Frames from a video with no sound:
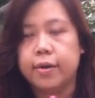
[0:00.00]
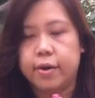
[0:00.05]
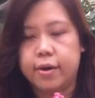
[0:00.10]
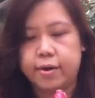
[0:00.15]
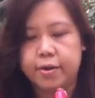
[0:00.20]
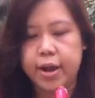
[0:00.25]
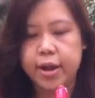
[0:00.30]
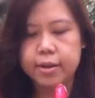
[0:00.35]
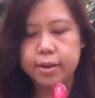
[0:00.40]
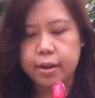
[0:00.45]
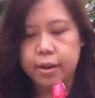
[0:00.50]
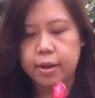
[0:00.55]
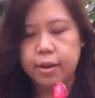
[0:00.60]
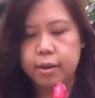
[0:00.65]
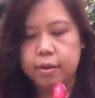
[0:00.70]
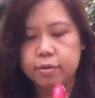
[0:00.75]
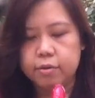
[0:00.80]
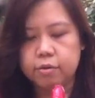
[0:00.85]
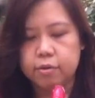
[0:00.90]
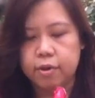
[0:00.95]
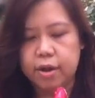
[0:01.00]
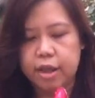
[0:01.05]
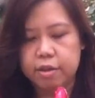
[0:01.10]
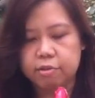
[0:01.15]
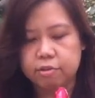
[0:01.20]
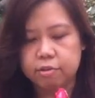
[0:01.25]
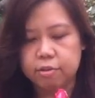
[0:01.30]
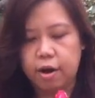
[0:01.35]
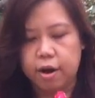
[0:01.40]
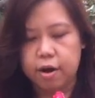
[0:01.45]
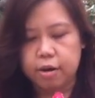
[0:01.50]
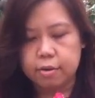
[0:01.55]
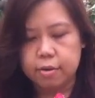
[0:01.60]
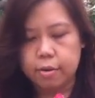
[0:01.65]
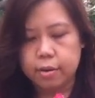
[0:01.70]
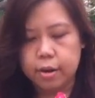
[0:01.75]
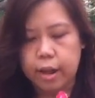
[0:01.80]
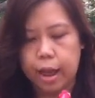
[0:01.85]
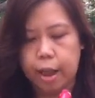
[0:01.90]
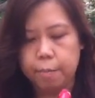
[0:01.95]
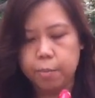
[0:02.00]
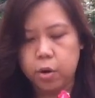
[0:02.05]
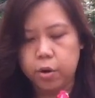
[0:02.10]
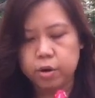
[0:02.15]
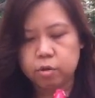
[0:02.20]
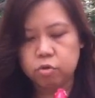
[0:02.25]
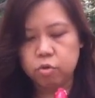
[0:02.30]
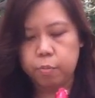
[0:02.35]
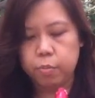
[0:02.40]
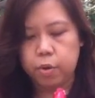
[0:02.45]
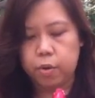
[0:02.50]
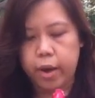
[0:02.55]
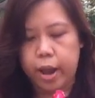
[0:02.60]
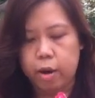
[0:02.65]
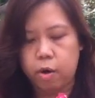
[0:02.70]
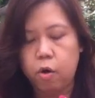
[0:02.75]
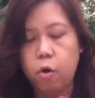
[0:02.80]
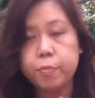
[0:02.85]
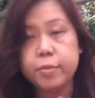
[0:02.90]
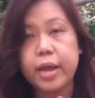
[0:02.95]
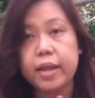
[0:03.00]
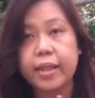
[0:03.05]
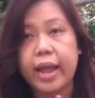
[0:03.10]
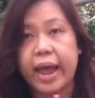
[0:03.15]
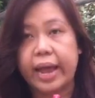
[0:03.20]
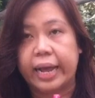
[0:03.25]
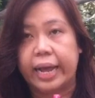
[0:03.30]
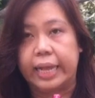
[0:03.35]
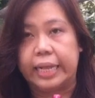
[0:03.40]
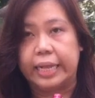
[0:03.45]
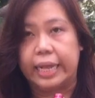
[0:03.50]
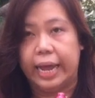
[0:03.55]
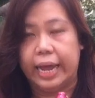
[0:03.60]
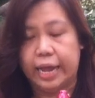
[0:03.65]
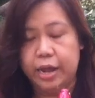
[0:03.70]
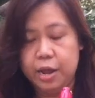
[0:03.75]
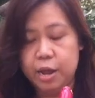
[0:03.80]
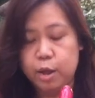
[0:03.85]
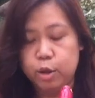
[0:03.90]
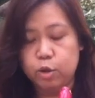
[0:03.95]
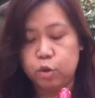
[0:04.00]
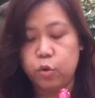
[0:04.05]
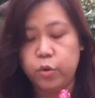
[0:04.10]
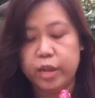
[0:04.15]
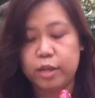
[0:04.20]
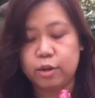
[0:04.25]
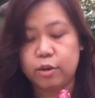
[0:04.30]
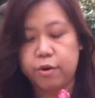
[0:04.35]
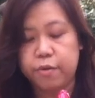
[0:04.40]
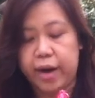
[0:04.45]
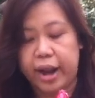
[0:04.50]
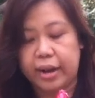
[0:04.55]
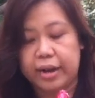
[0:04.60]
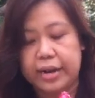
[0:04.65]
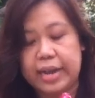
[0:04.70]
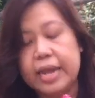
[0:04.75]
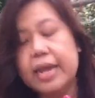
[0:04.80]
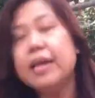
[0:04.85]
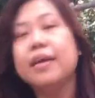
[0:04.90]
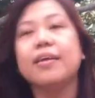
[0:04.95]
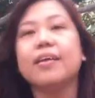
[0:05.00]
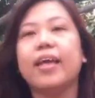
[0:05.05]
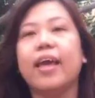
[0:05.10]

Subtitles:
Alright, so let's start. I'm going to blow. I hope that I can do it correctly.